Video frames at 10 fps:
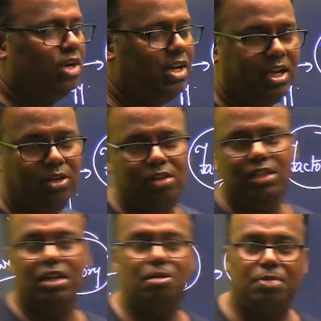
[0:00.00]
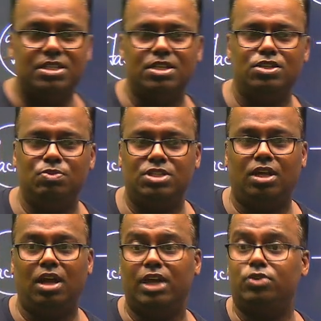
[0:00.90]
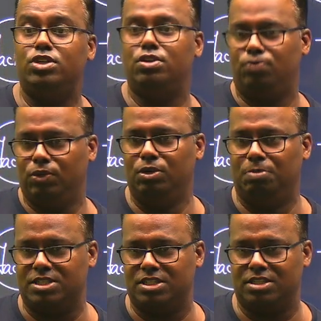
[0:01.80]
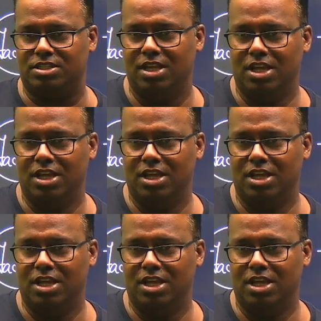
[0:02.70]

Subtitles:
and all, there are buses which are hydrogen fuel buses.